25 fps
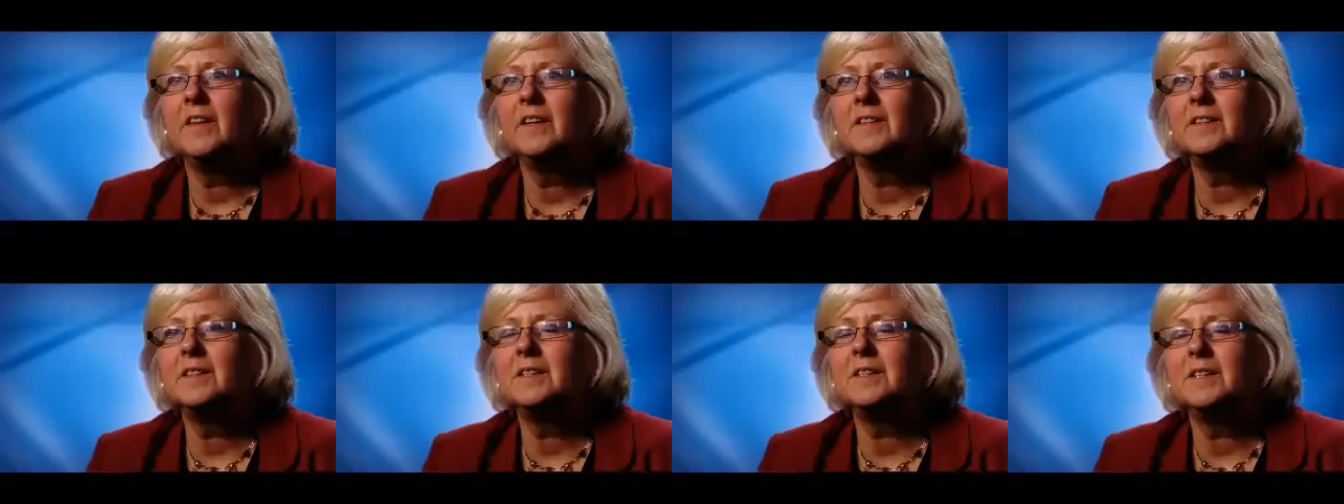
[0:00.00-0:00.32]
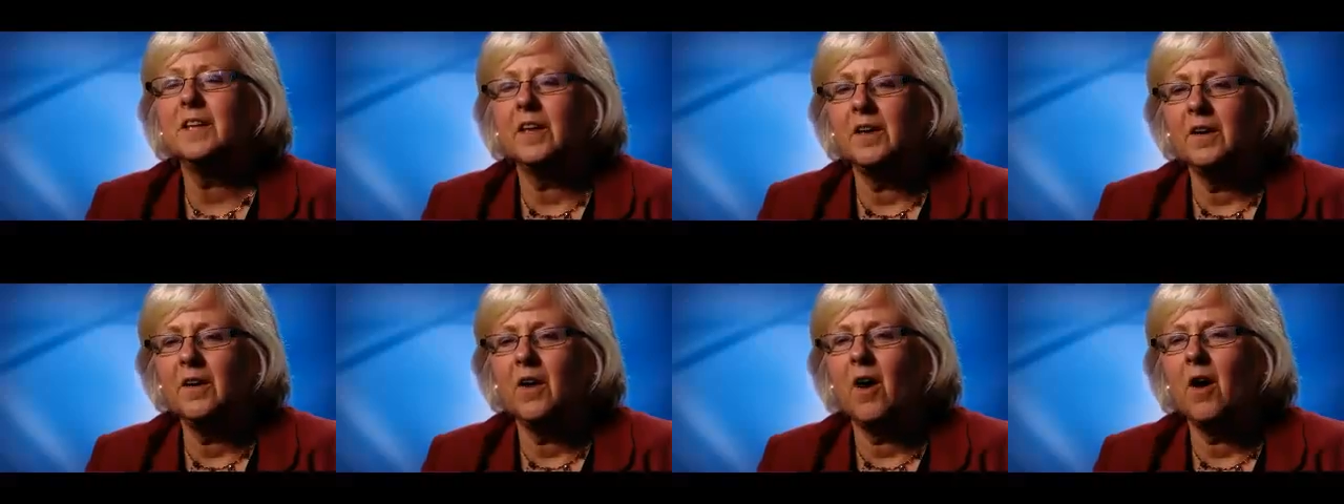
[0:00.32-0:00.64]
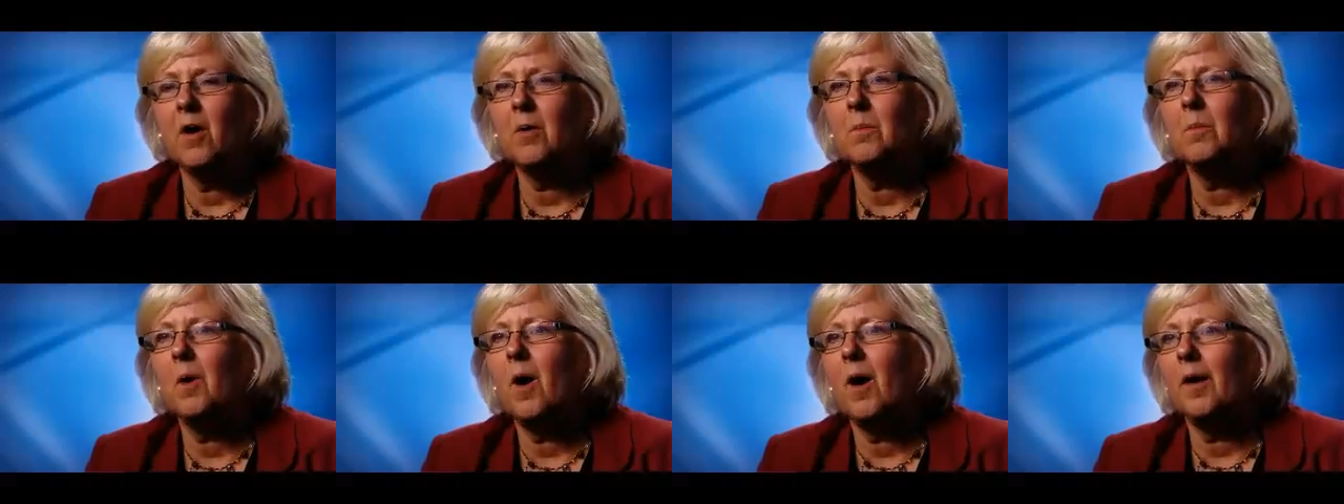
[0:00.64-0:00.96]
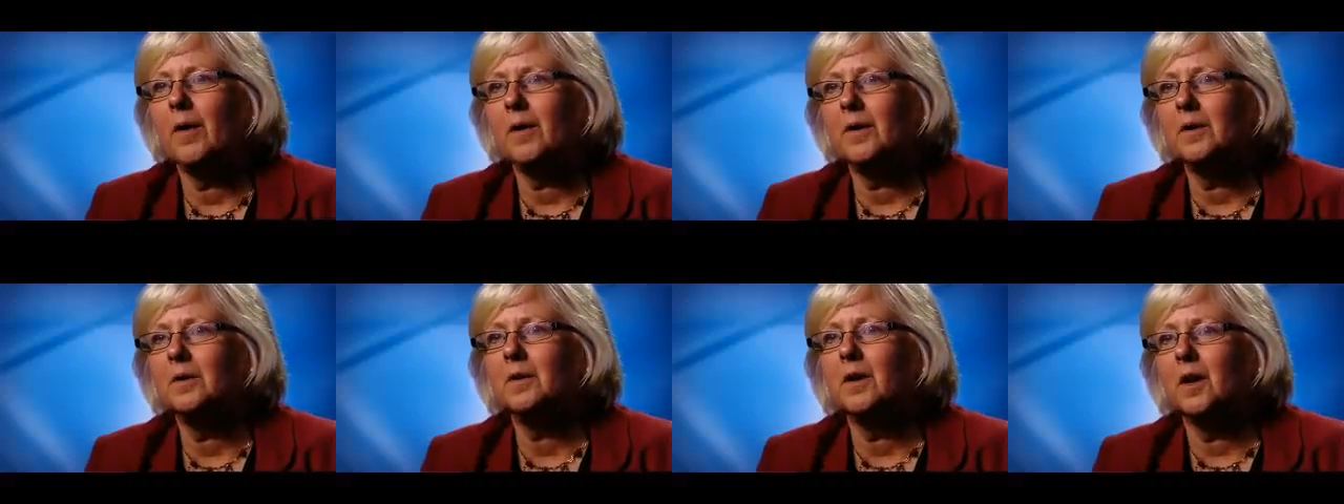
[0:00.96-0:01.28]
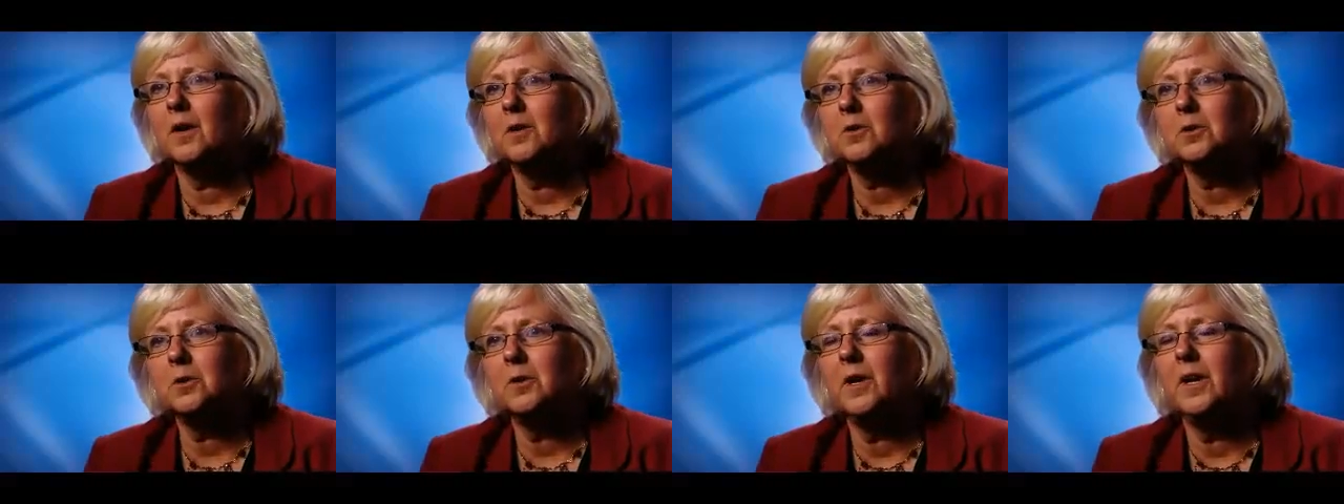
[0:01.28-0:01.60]
this and our model,
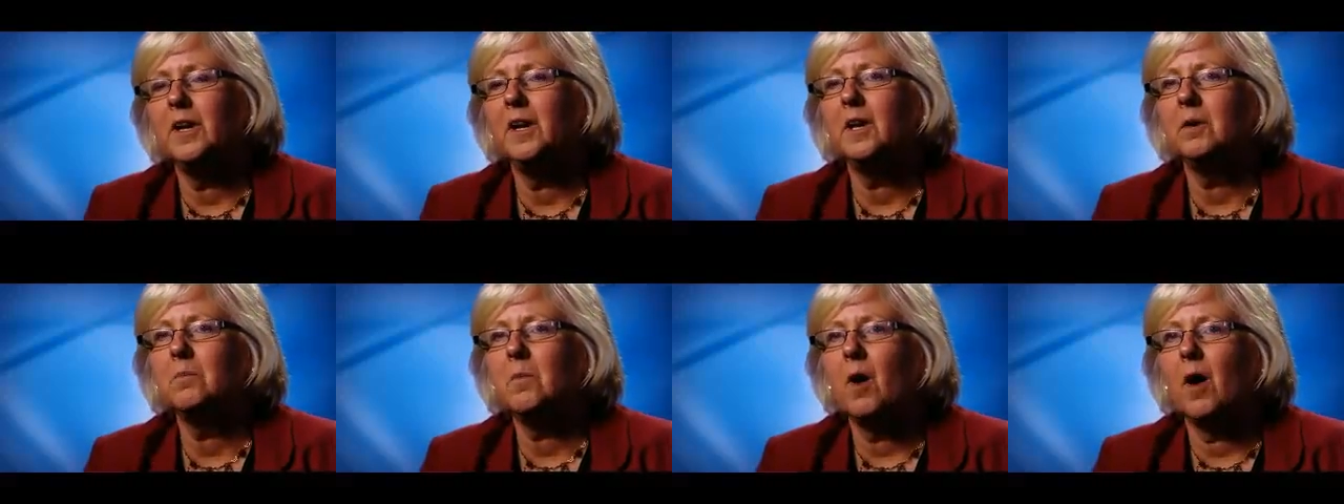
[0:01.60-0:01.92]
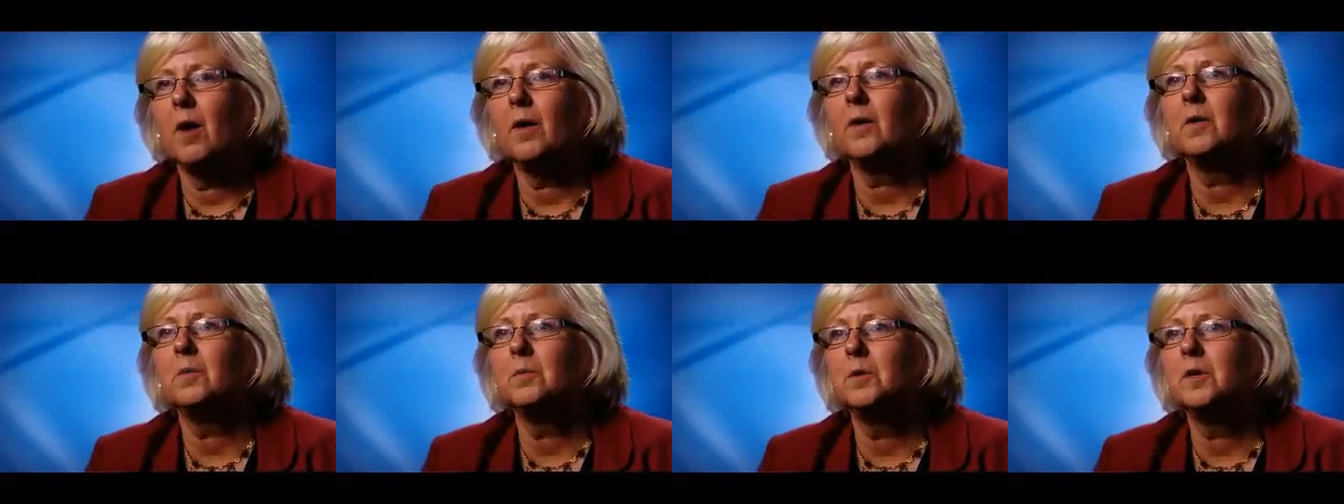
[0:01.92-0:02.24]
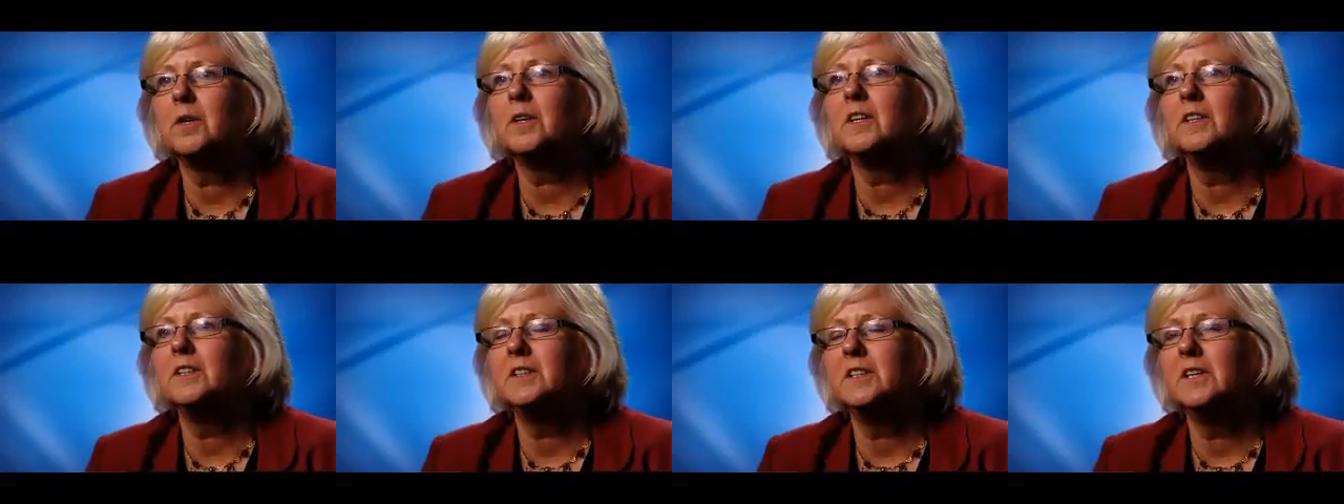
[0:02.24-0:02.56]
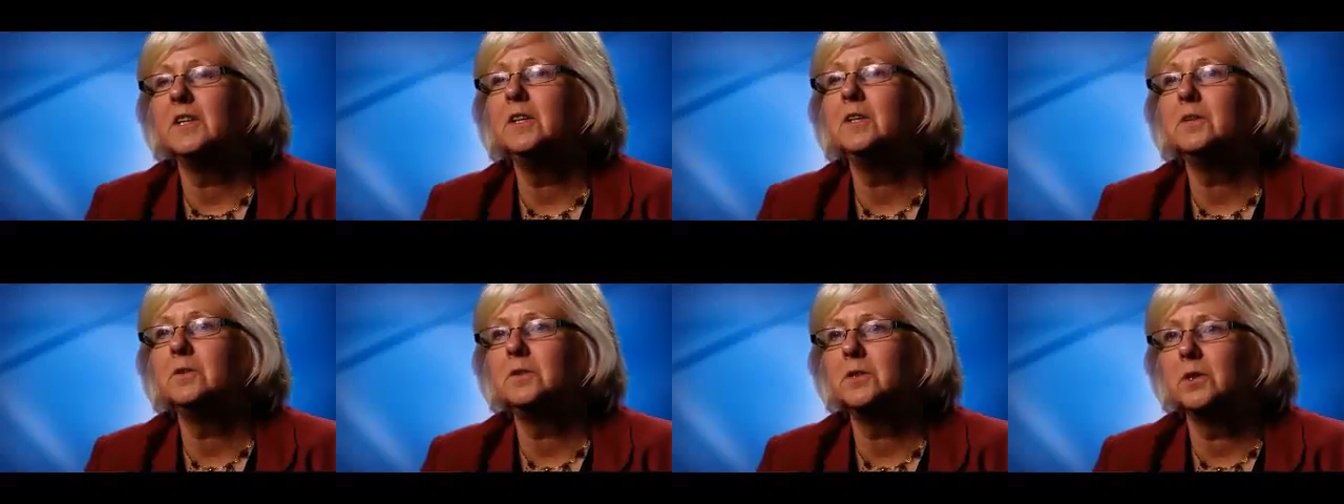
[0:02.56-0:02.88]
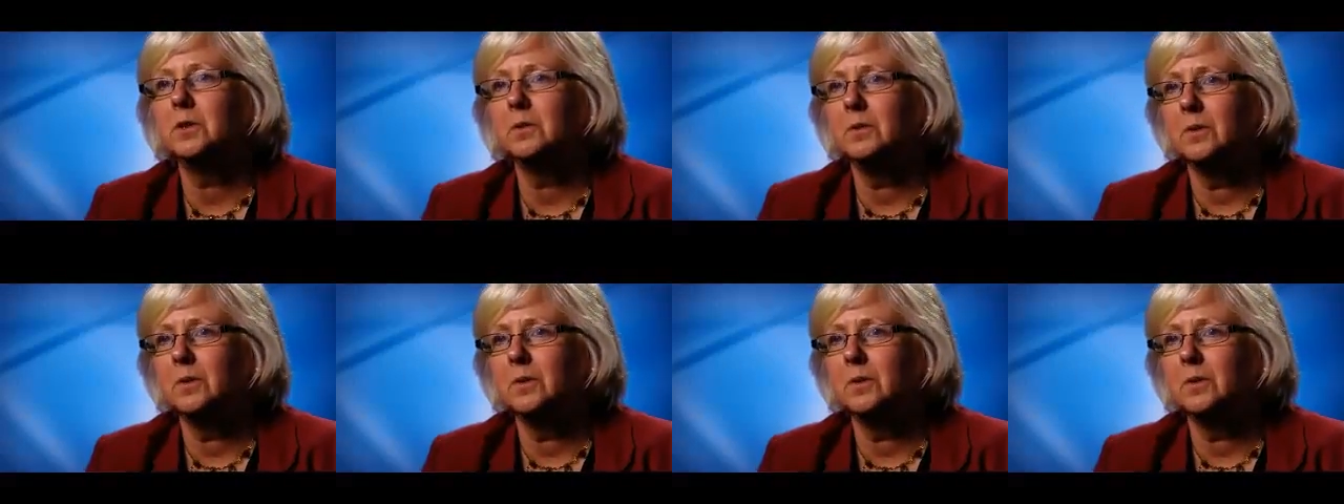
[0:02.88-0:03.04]
our training model, will continue to